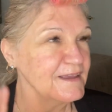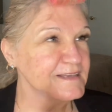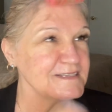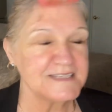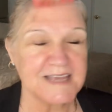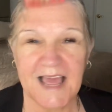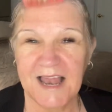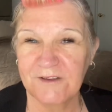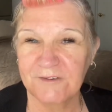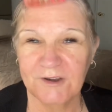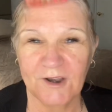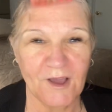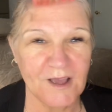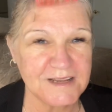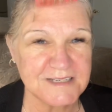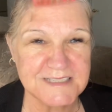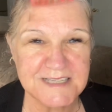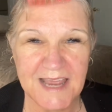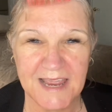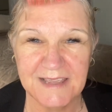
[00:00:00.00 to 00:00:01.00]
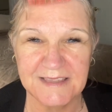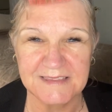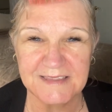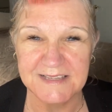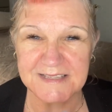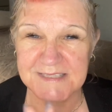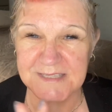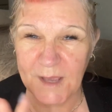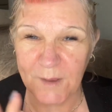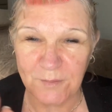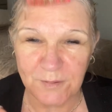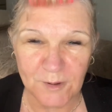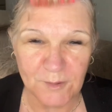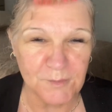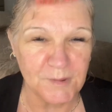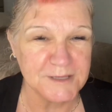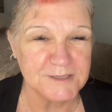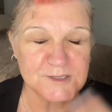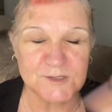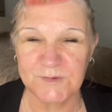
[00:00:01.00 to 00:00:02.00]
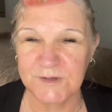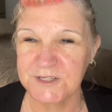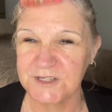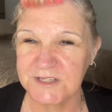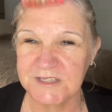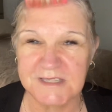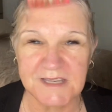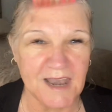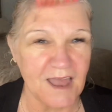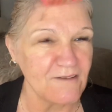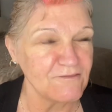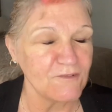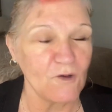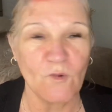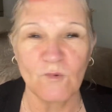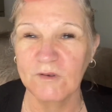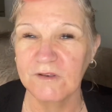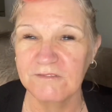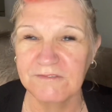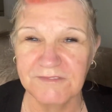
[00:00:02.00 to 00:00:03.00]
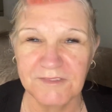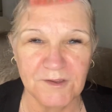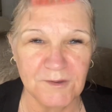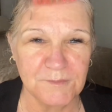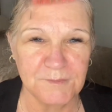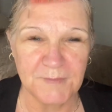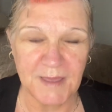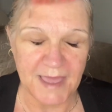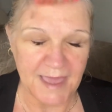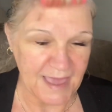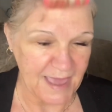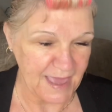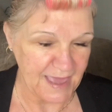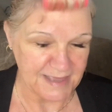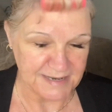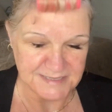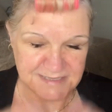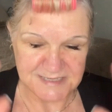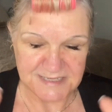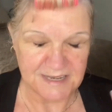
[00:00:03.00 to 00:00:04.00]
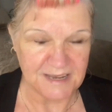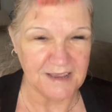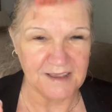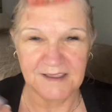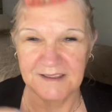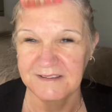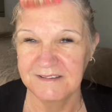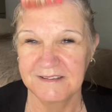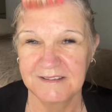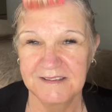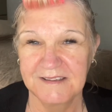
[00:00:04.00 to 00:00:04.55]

Taylor and I take their supplements. We just love all of them and uh,